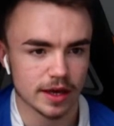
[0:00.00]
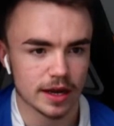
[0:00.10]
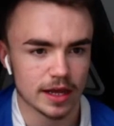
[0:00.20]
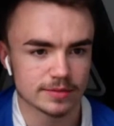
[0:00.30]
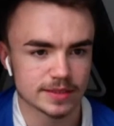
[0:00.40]

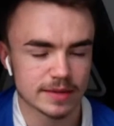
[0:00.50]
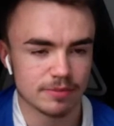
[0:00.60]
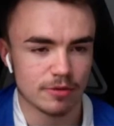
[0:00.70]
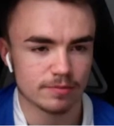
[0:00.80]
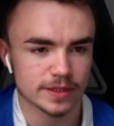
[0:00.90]
Liam said
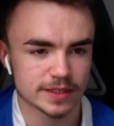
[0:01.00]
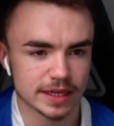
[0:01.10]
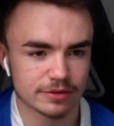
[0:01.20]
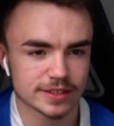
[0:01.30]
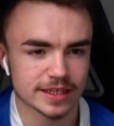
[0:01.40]
Pompey
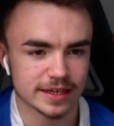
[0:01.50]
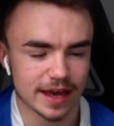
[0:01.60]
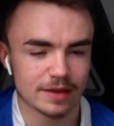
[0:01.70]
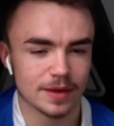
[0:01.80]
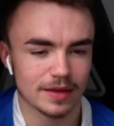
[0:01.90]
seriously in a
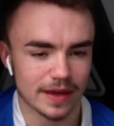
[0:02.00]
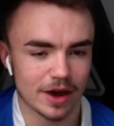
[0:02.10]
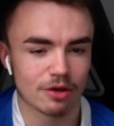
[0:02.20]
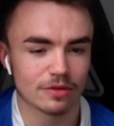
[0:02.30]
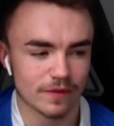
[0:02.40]
game here. They
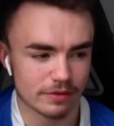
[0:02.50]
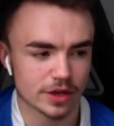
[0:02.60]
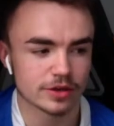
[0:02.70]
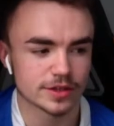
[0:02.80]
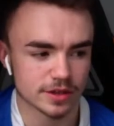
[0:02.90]
are a very
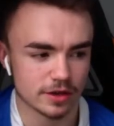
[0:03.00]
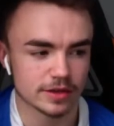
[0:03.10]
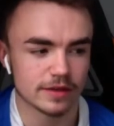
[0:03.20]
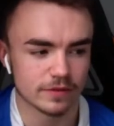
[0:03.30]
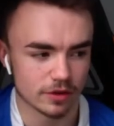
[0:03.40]
good
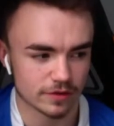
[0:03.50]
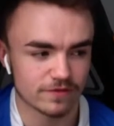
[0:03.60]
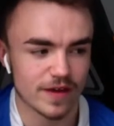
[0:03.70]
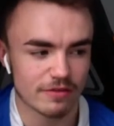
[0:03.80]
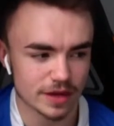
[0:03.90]
side. They've looked
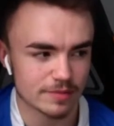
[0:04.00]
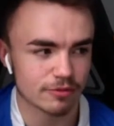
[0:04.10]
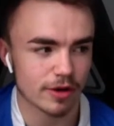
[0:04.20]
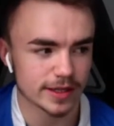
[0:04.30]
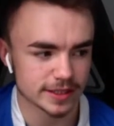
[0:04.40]
very
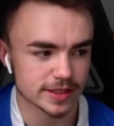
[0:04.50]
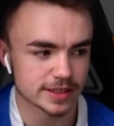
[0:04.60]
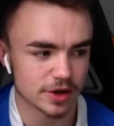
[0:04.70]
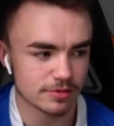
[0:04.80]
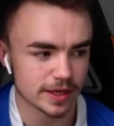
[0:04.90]
bright in
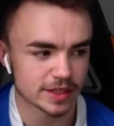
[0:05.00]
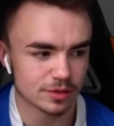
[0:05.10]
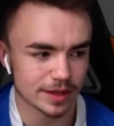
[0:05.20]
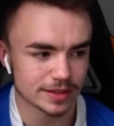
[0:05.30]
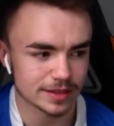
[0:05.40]
this opening
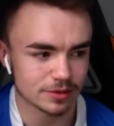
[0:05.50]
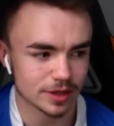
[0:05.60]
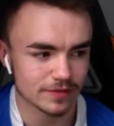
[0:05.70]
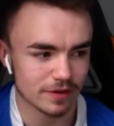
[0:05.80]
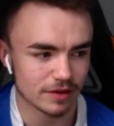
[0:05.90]

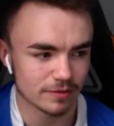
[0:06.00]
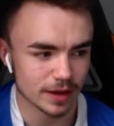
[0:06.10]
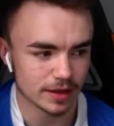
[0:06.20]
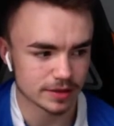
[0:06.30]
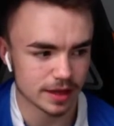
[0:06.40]
20-25
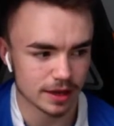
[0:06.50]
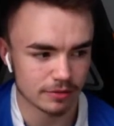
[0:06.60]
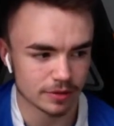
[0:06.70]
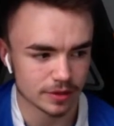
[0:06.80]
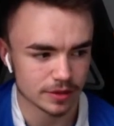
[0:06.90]
minutes now.